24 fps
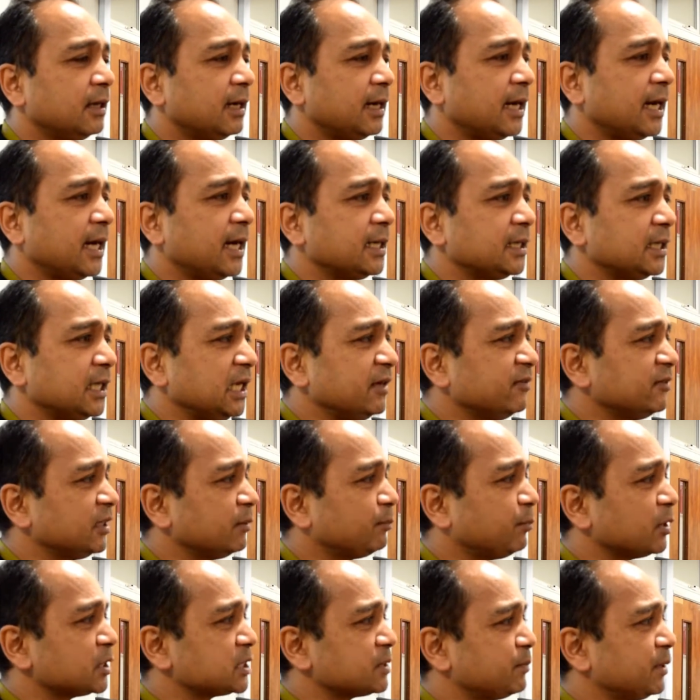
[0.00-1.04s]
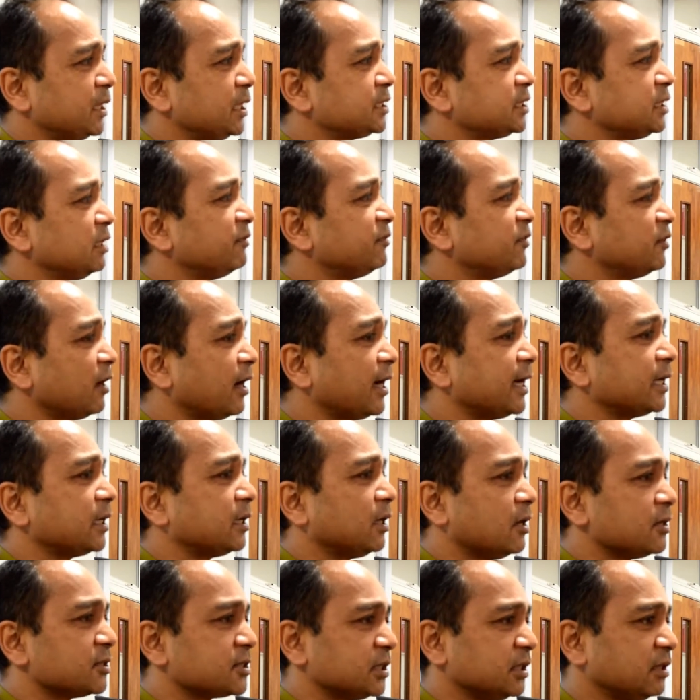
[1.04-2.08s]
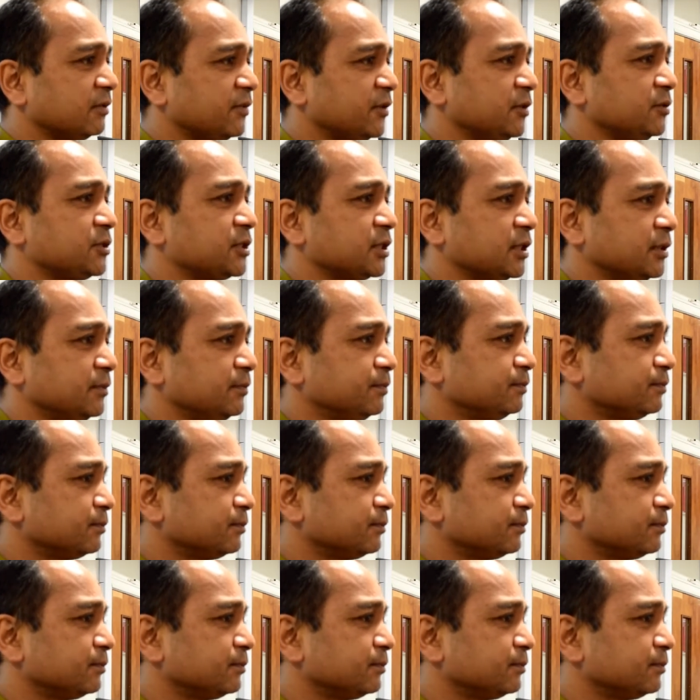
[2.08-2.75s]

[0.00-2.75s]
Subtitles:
and even the possibility of flying cars in the future.